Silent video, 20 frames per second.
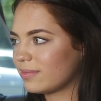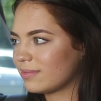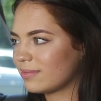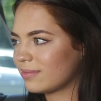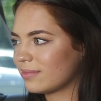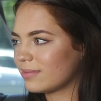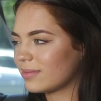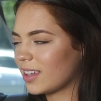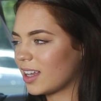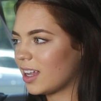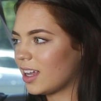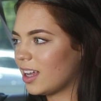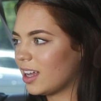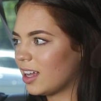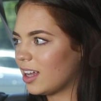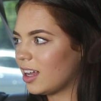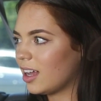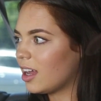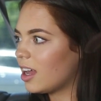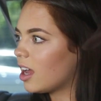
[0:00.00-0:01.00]

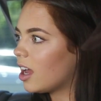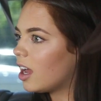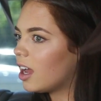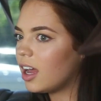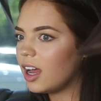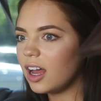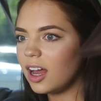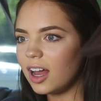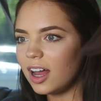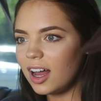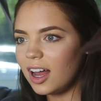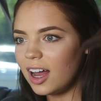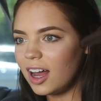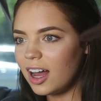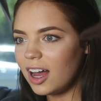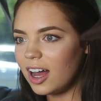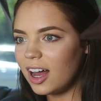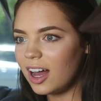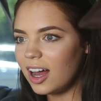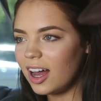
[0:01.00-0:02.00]

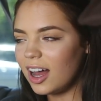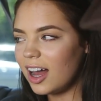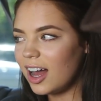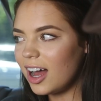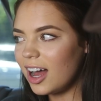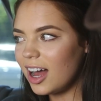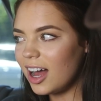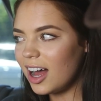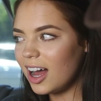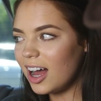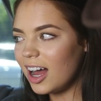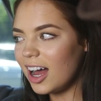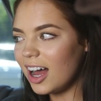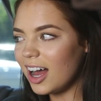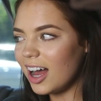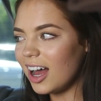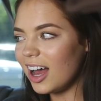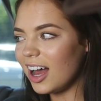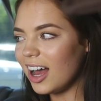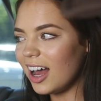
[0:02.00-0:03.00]

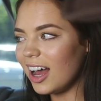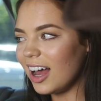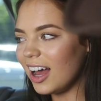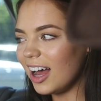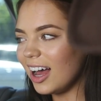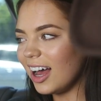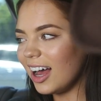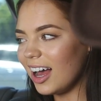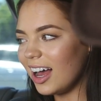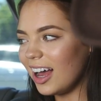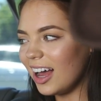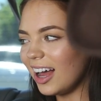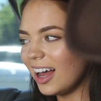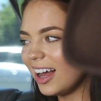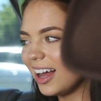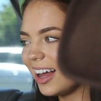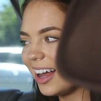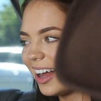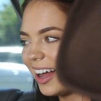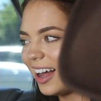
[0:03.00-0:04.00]

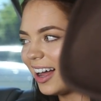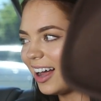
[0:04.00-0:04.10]
The person shown says nothing.